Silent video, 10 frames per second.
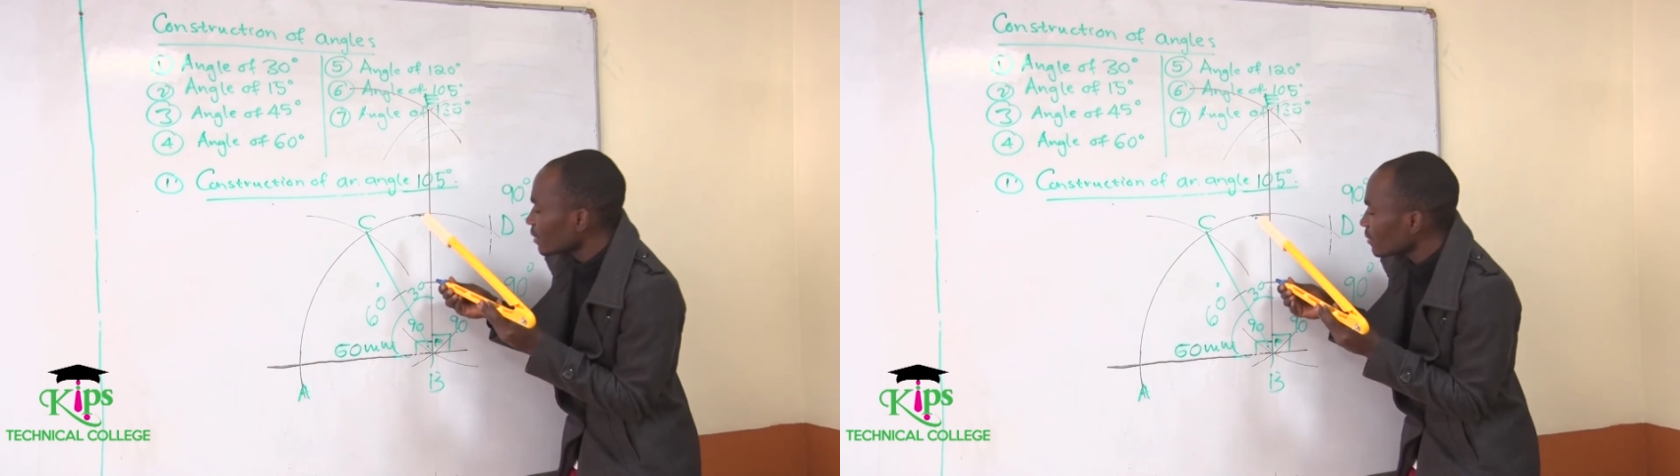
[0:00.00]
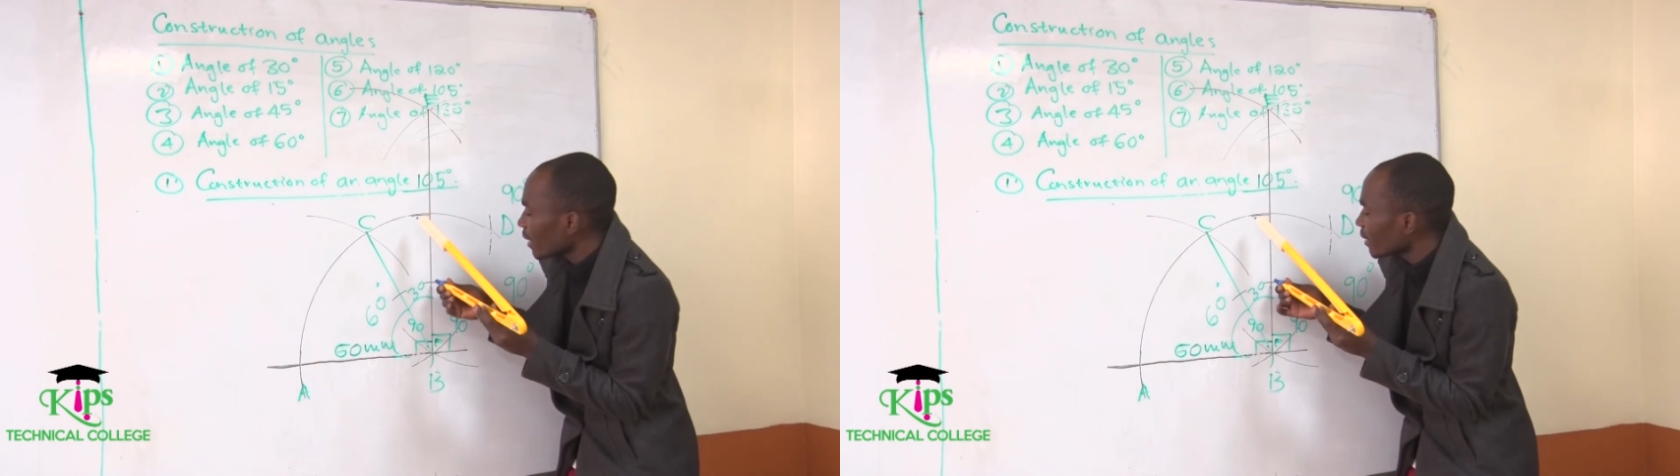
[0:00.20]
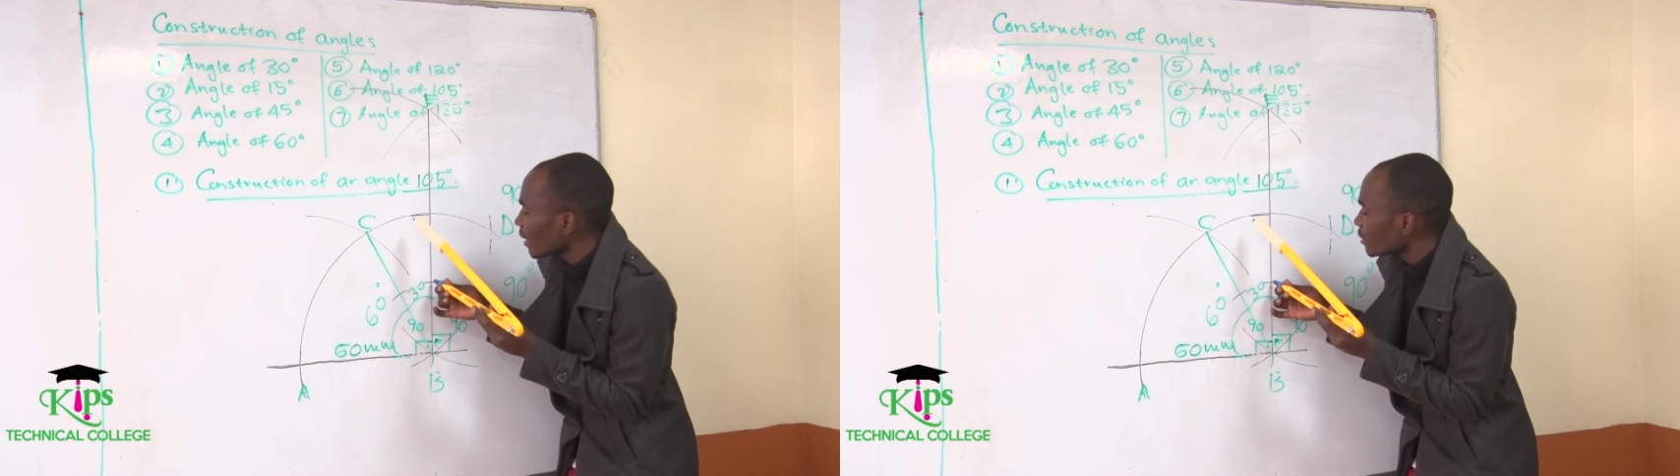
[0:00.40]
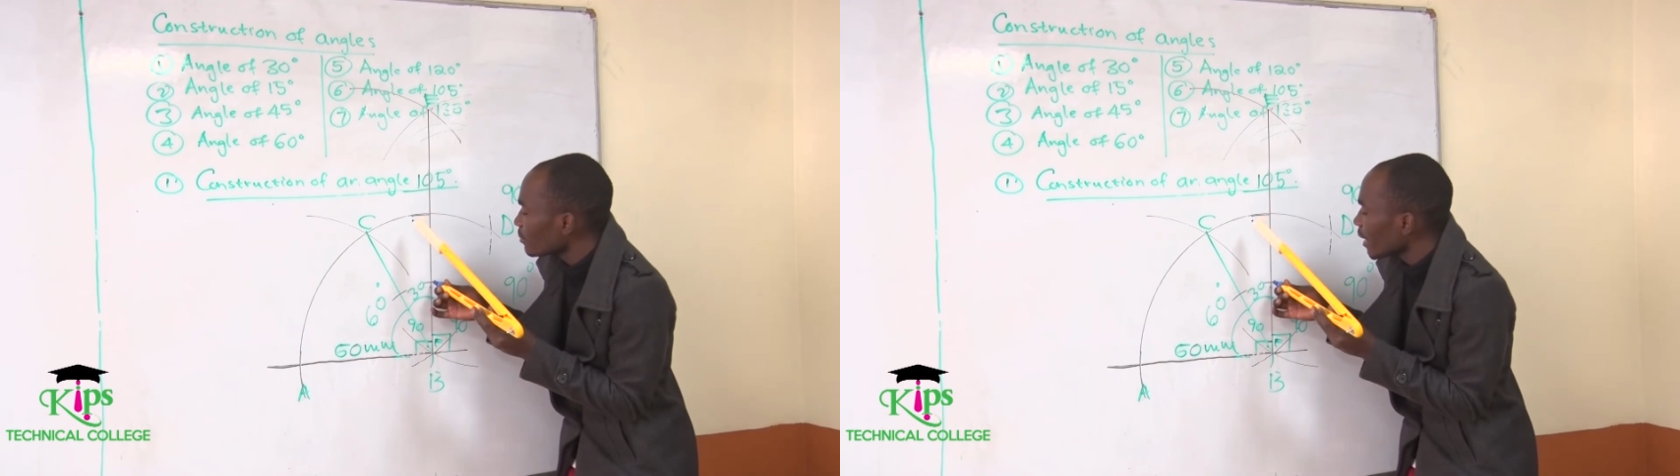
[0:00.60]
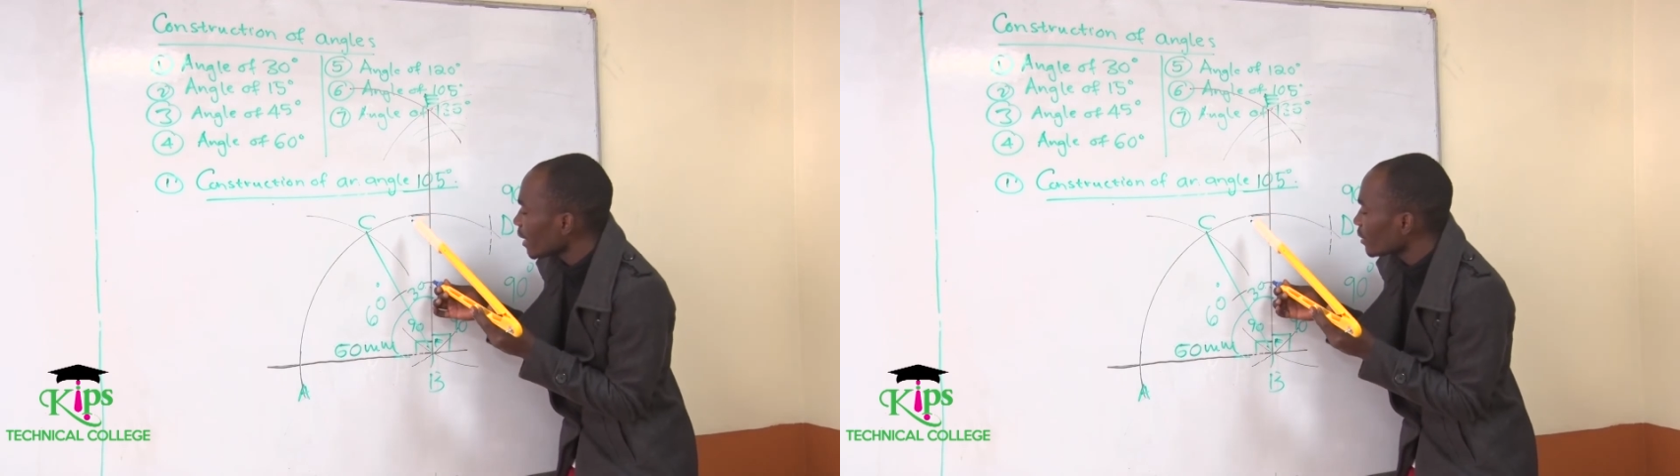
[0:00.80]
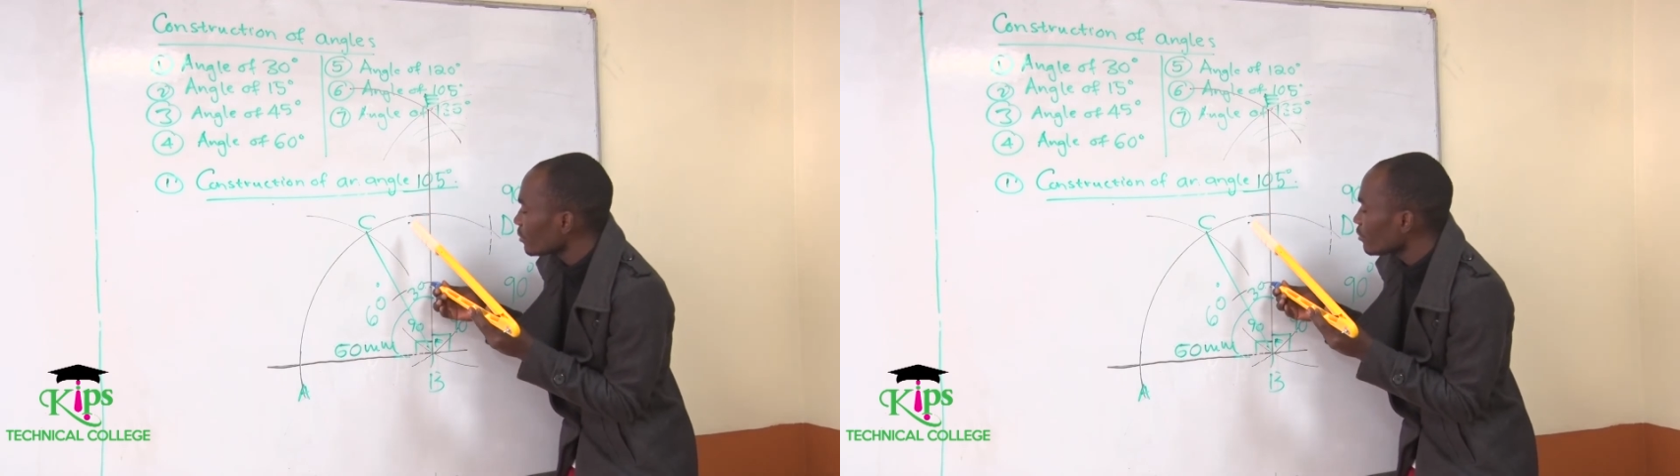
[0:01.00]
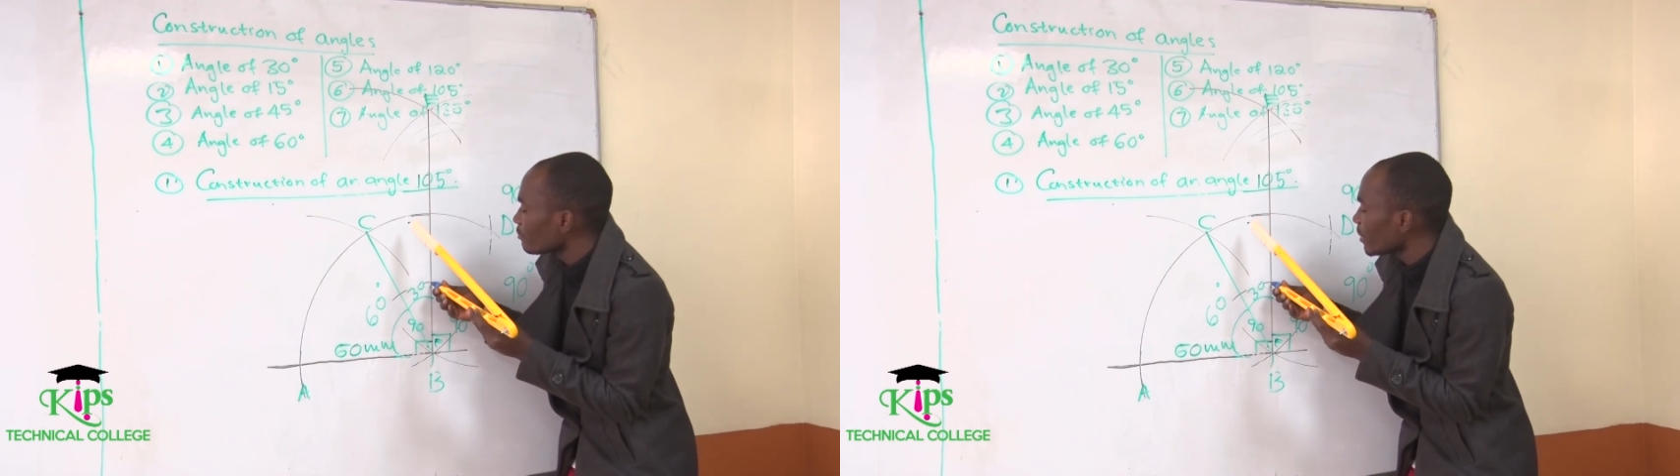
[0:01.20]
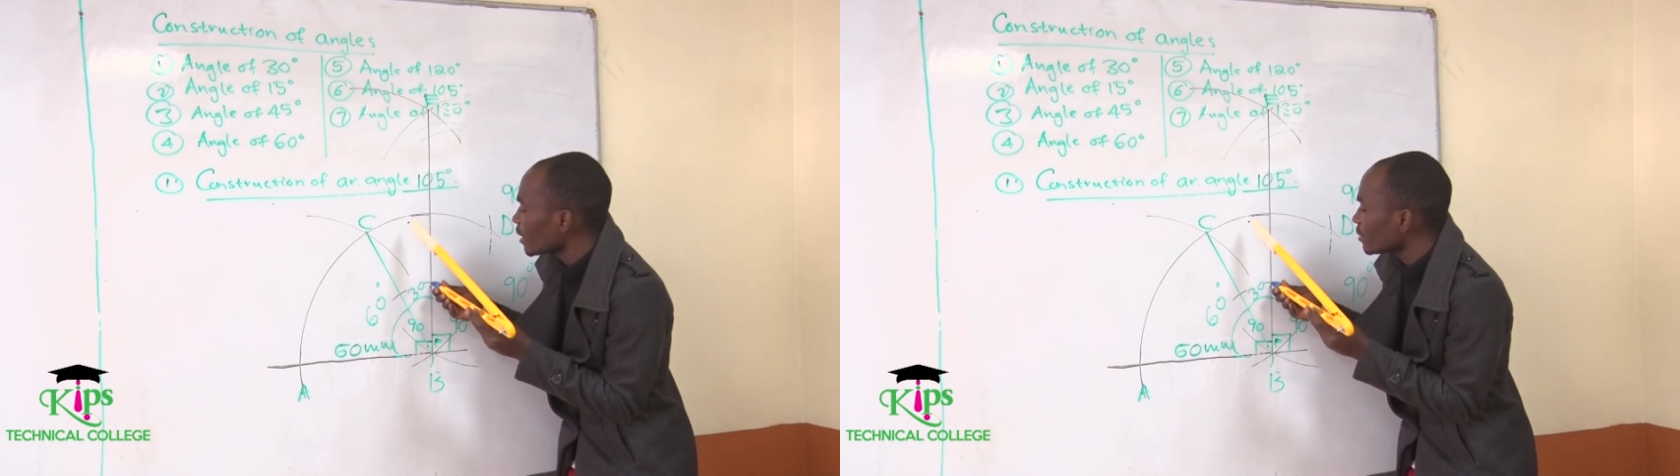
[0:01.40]
stand at where you've
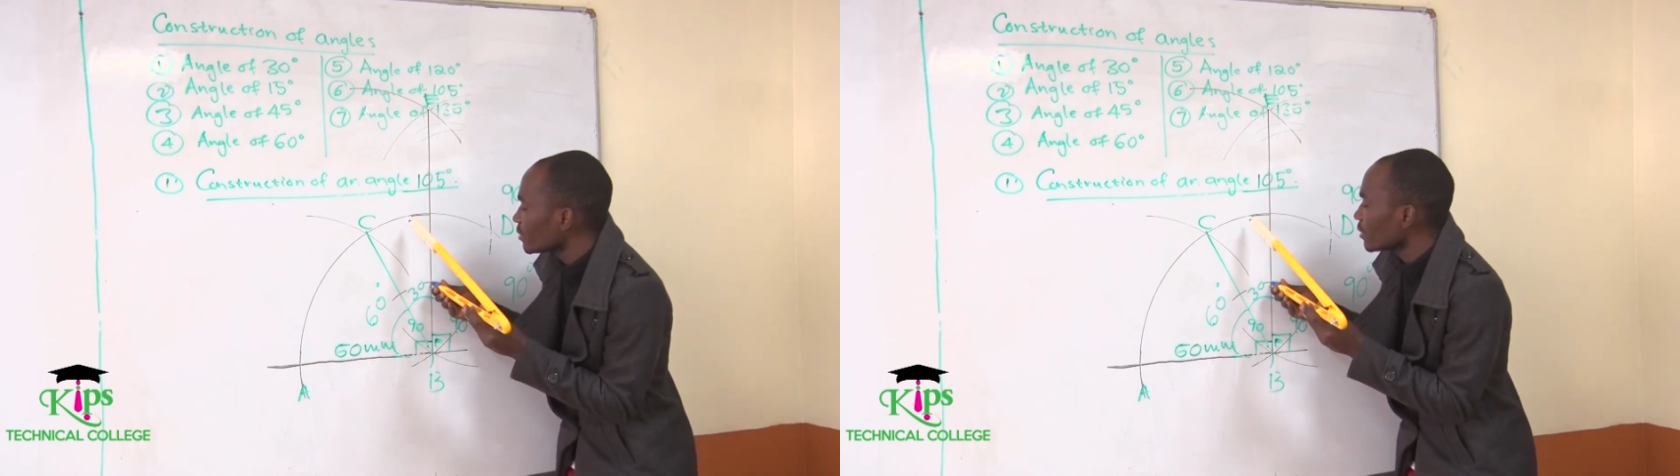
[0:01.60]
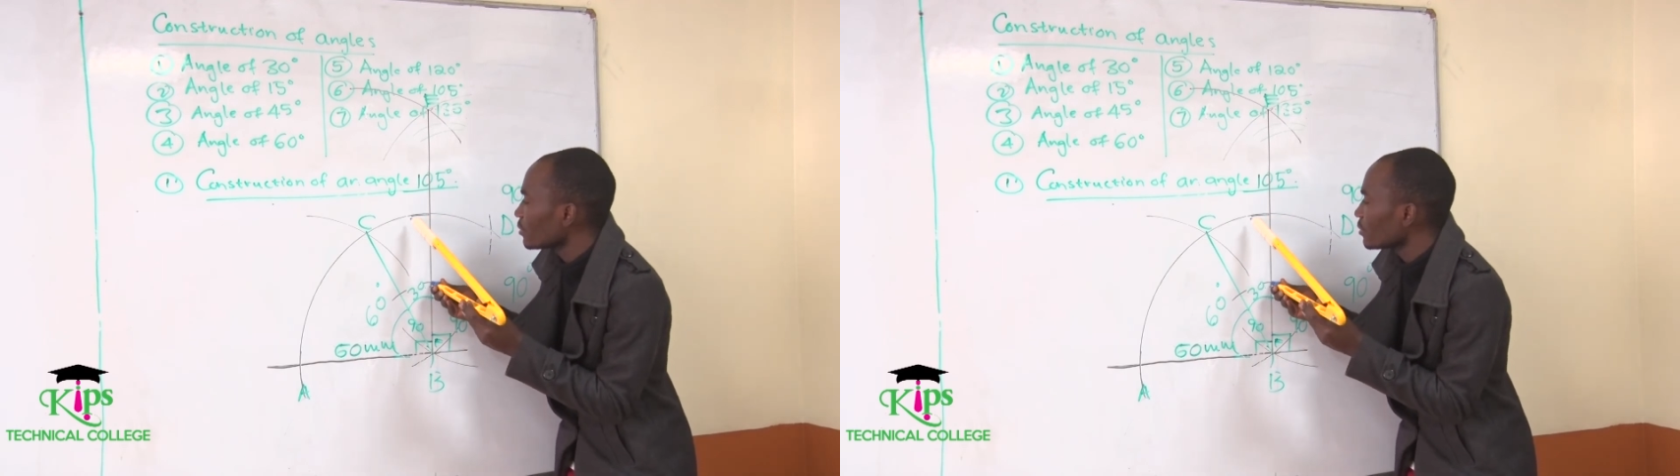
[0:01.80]
made